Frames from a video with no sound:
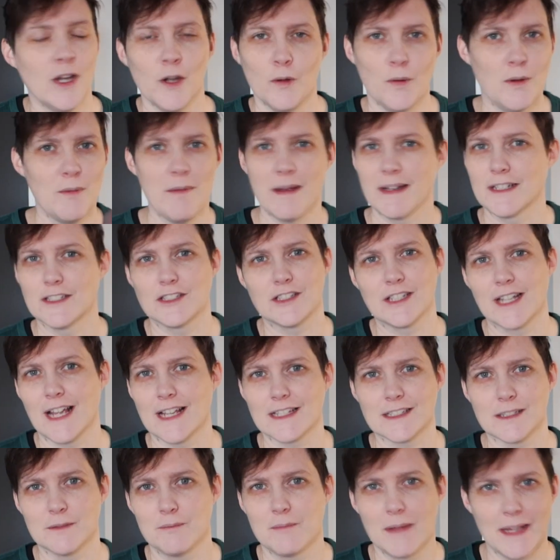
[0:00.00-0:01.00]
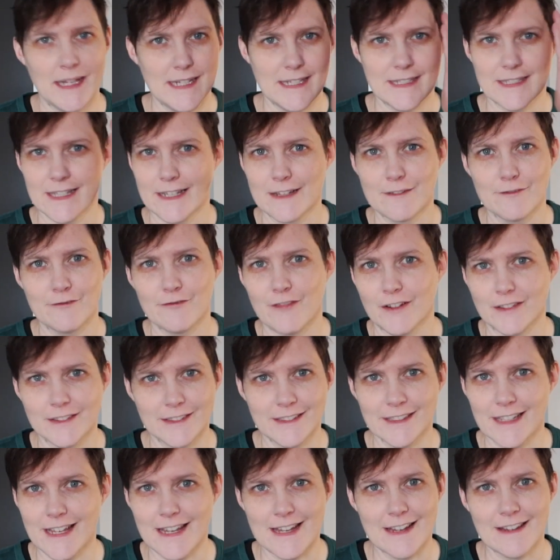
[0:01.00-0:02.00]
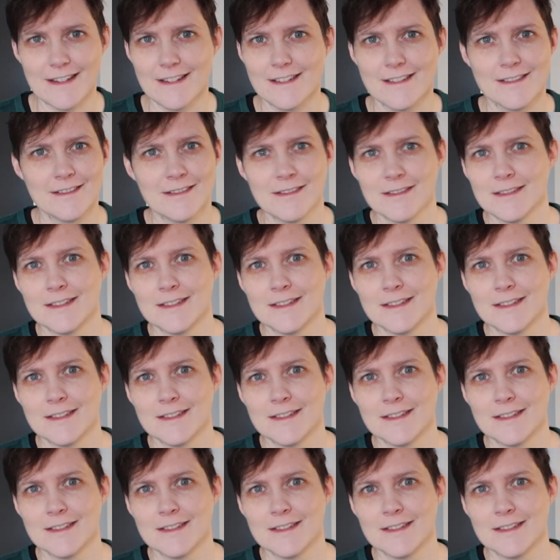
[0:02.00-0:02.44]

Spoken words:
We managed to get some amazing funding.